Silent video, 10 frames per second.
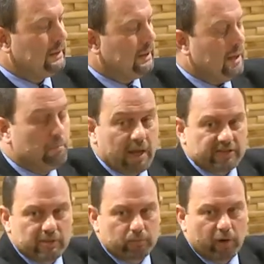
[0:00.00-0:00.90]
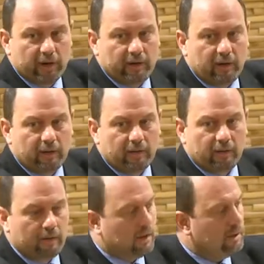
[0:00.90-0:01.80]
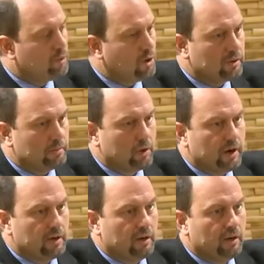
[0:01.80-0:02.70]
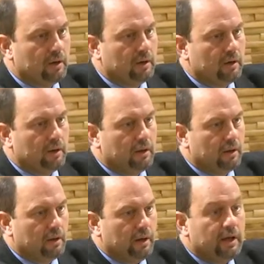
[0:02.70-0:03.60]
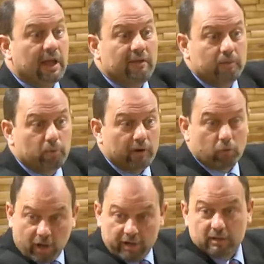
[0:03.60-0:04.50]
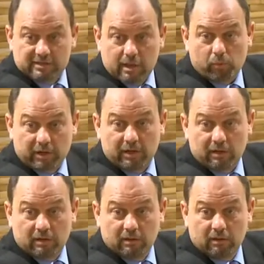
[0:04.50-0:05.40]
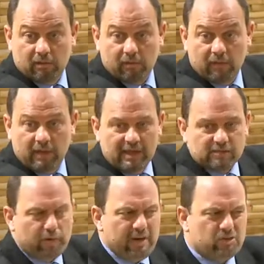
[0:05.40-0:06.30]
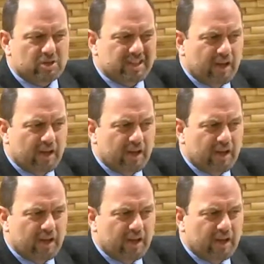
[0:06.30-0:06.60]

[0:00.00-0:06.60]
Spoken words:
he blessed the bread, he broke the bread, he gave the bread, right? Isn't that what he did? It's very interesting.